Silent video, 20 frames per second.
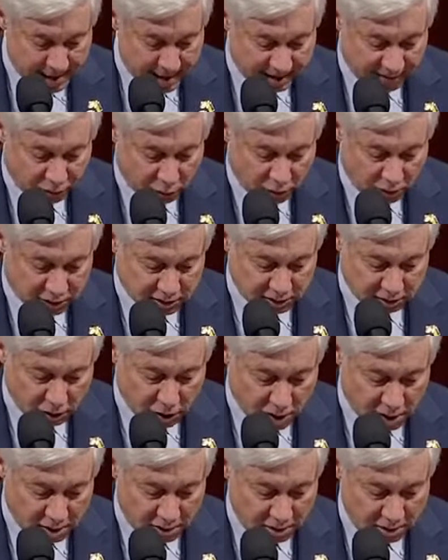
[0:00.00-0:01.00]
I've worked
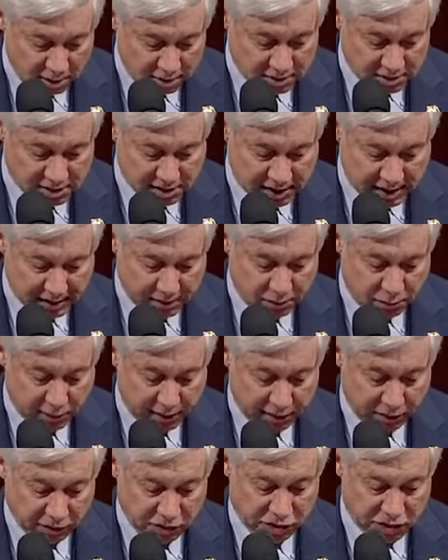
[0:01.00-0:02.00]
alongside
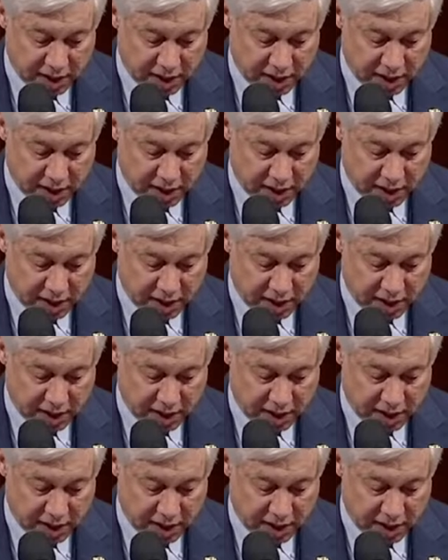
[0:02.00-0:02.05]
real